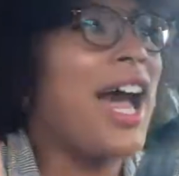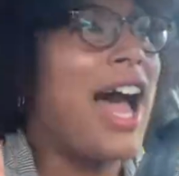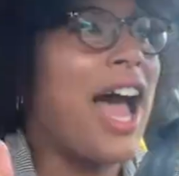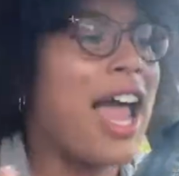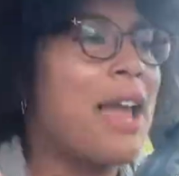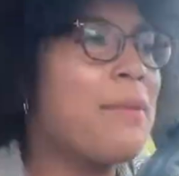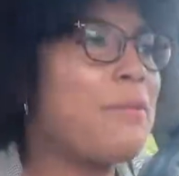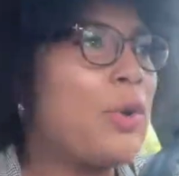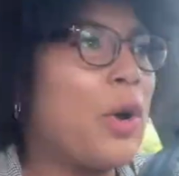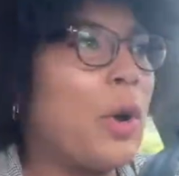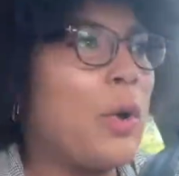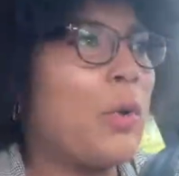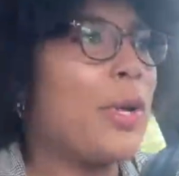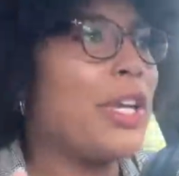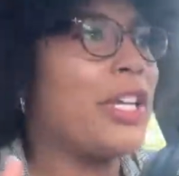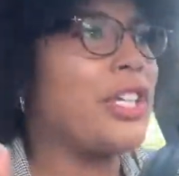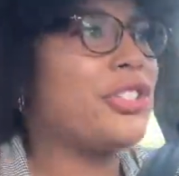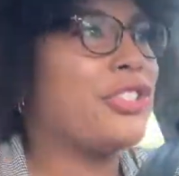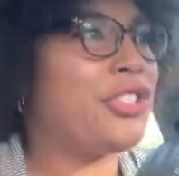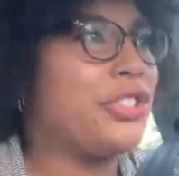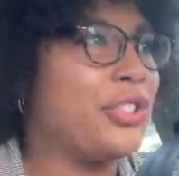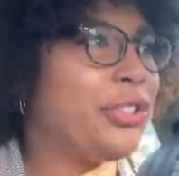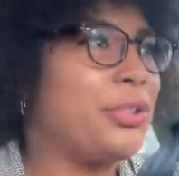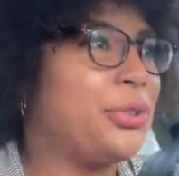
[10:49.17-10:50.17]
I'm
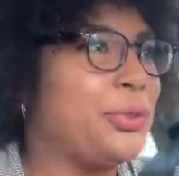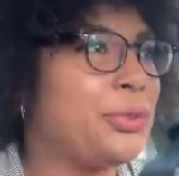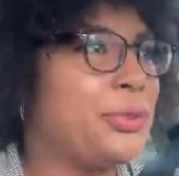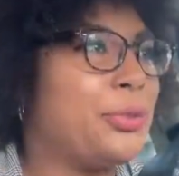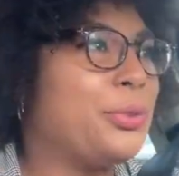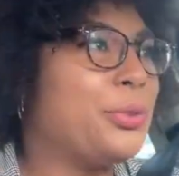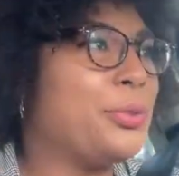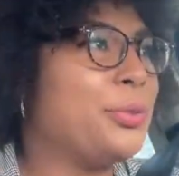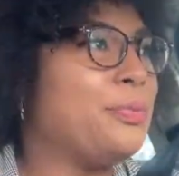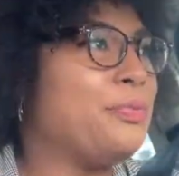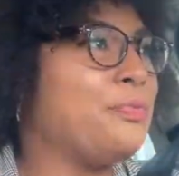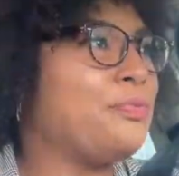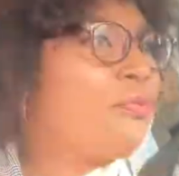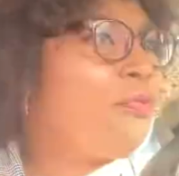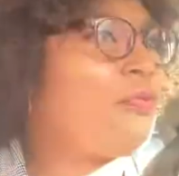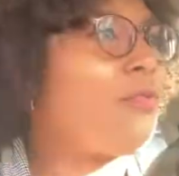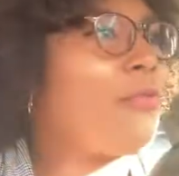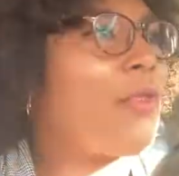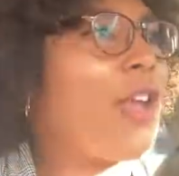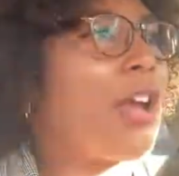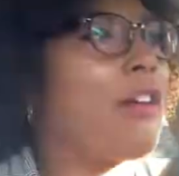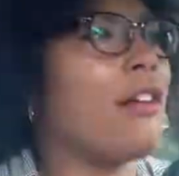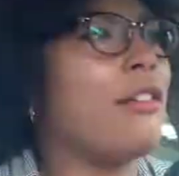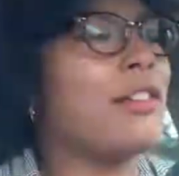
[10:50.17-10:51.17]
going to
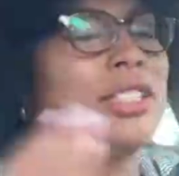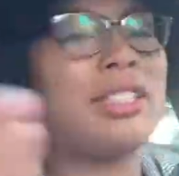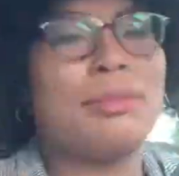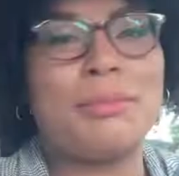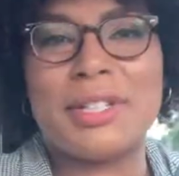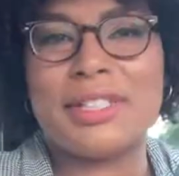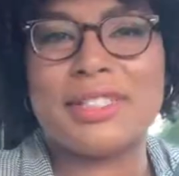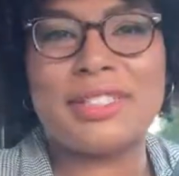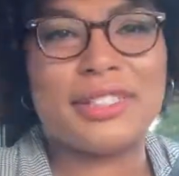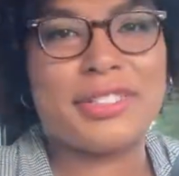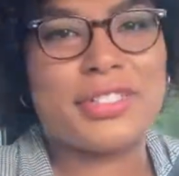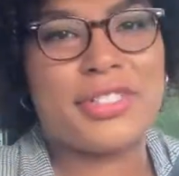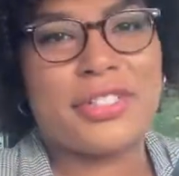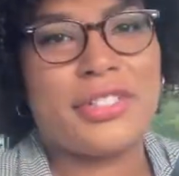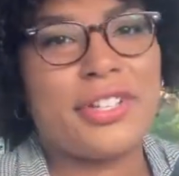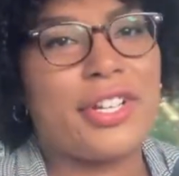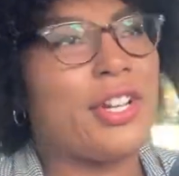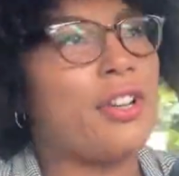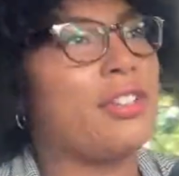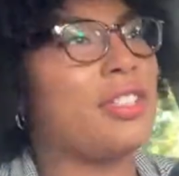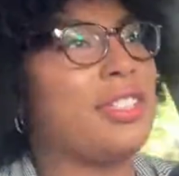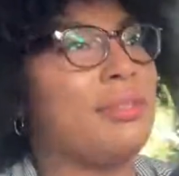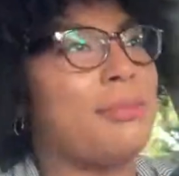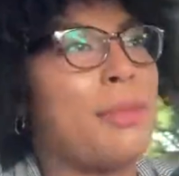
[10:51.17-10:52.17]
go see my sister
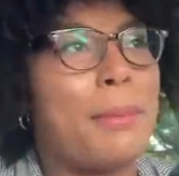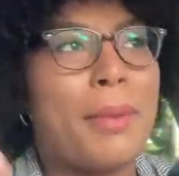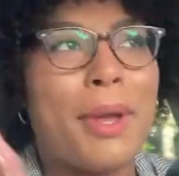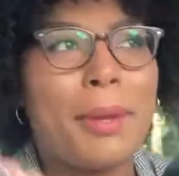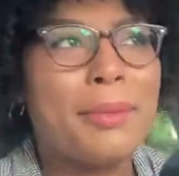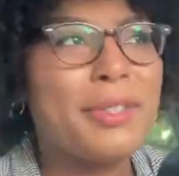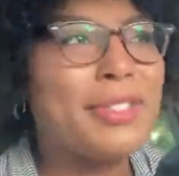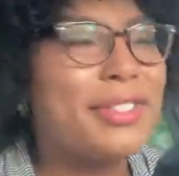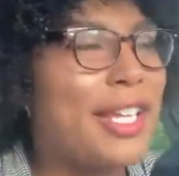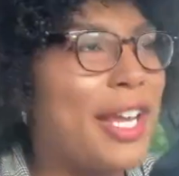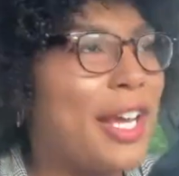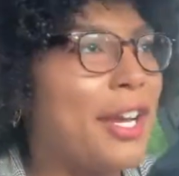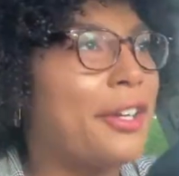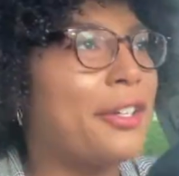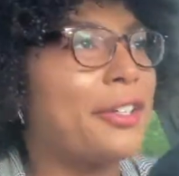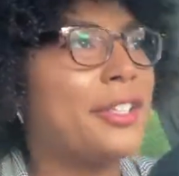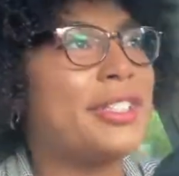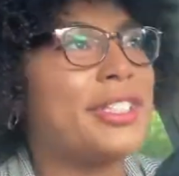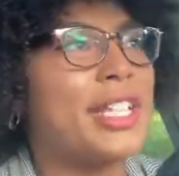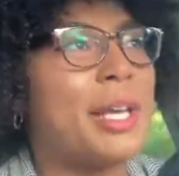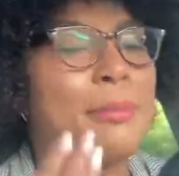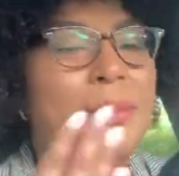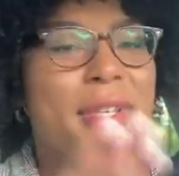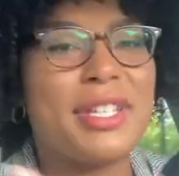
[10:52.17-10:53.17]
and go see my babies now
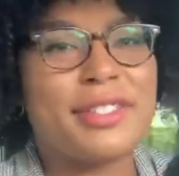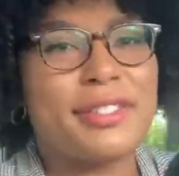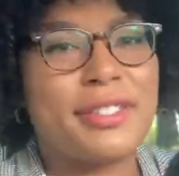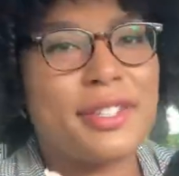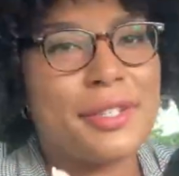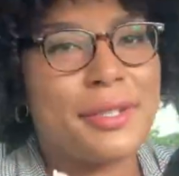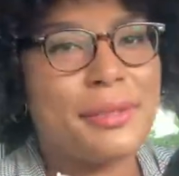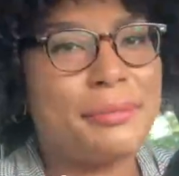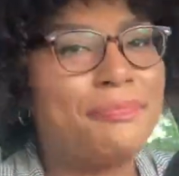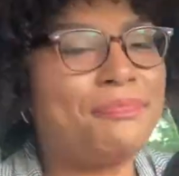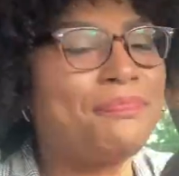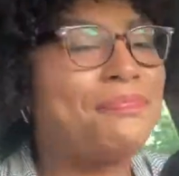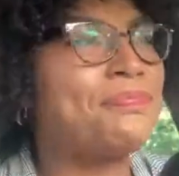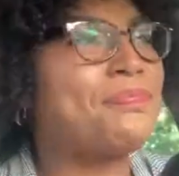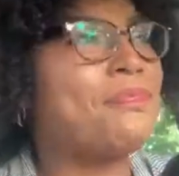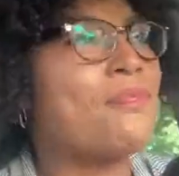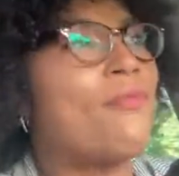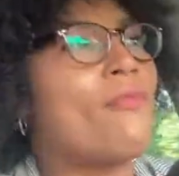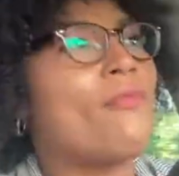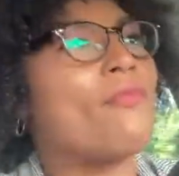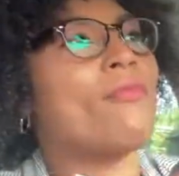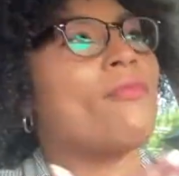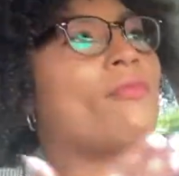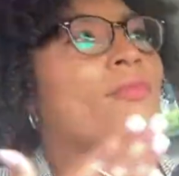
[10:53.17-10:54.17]
because I miss them.
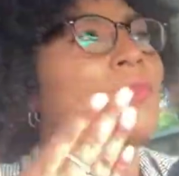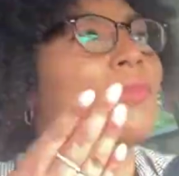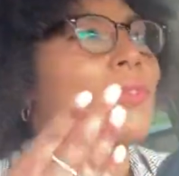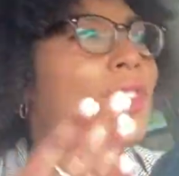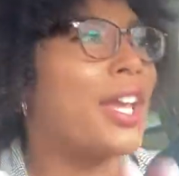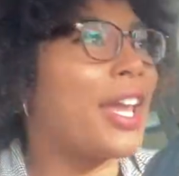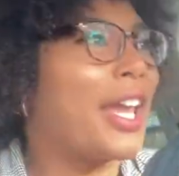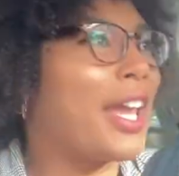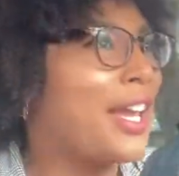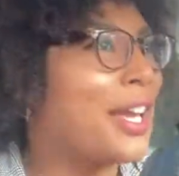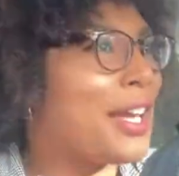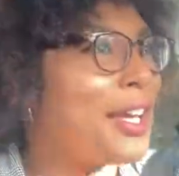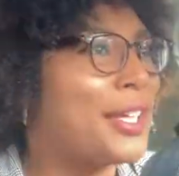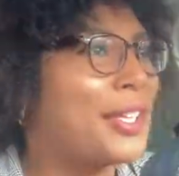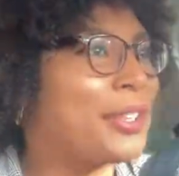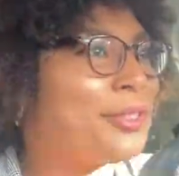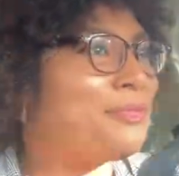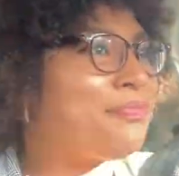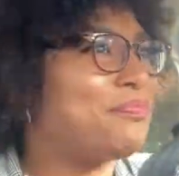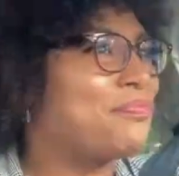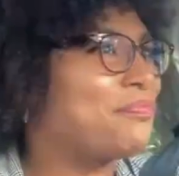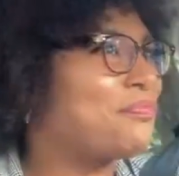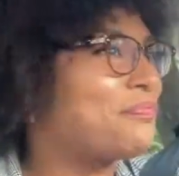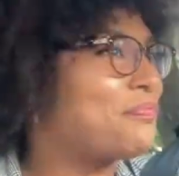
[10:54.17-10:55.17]

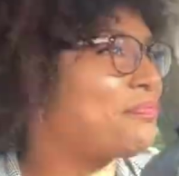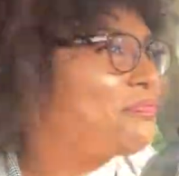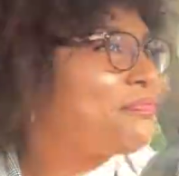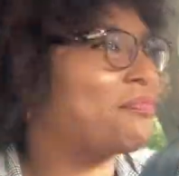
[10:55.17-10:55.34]
And